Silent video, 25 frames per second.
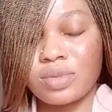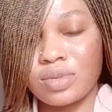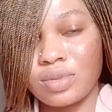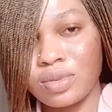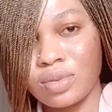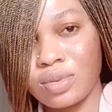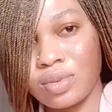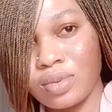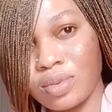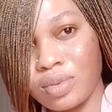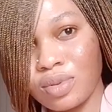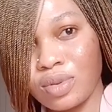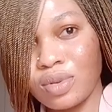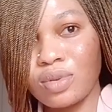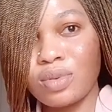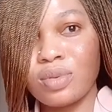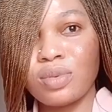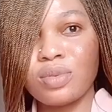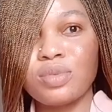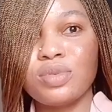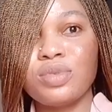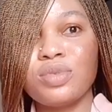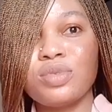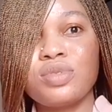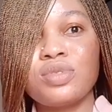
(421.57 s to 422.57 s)
so
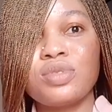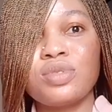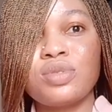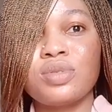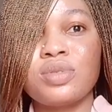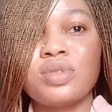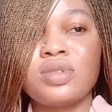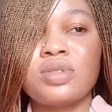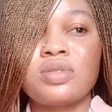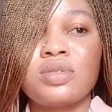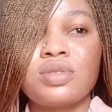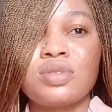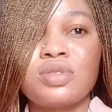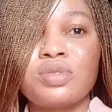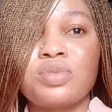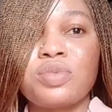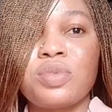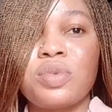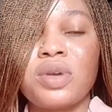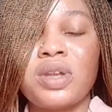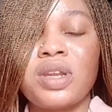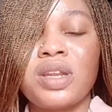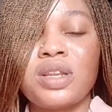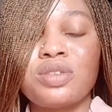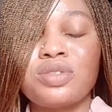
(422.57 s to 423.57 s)
you use those
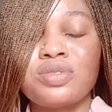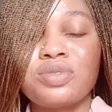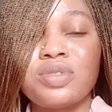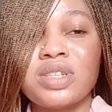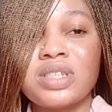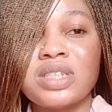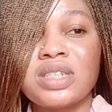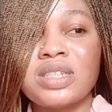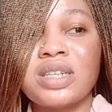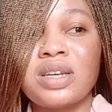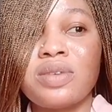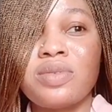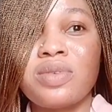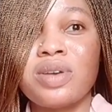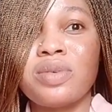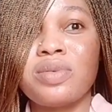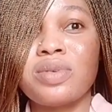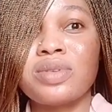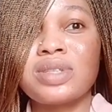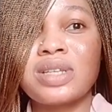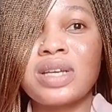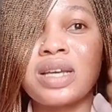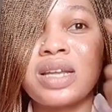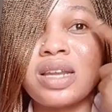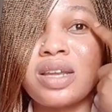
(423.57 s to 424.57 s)
sunscreen during the day where you
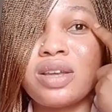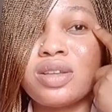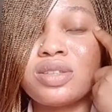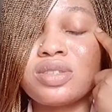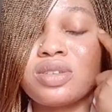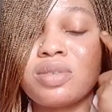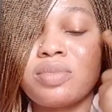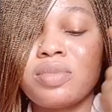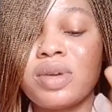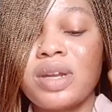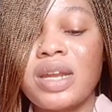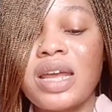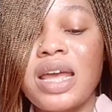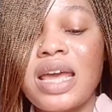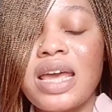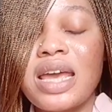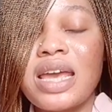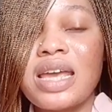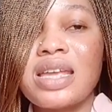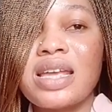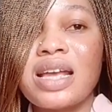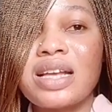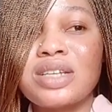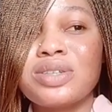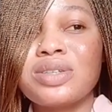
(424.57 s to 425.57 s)
want to clear sunburn
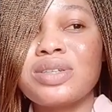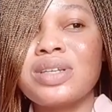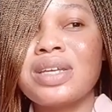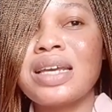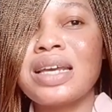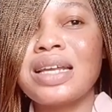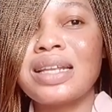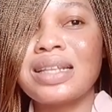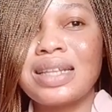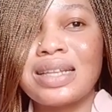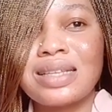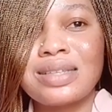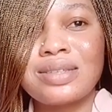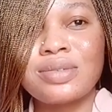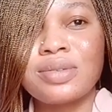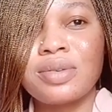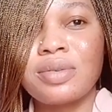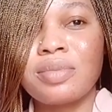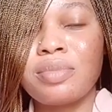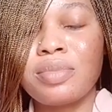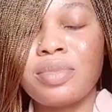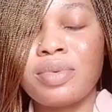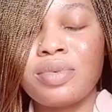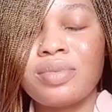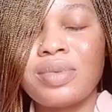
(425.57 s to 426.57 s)
it actually clears
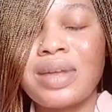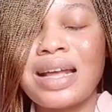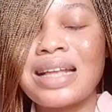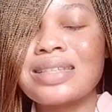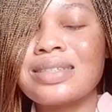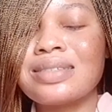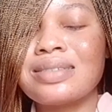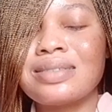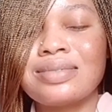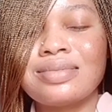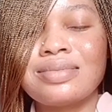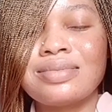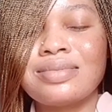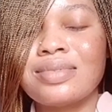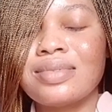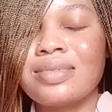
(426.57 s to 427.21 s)
sunburn in,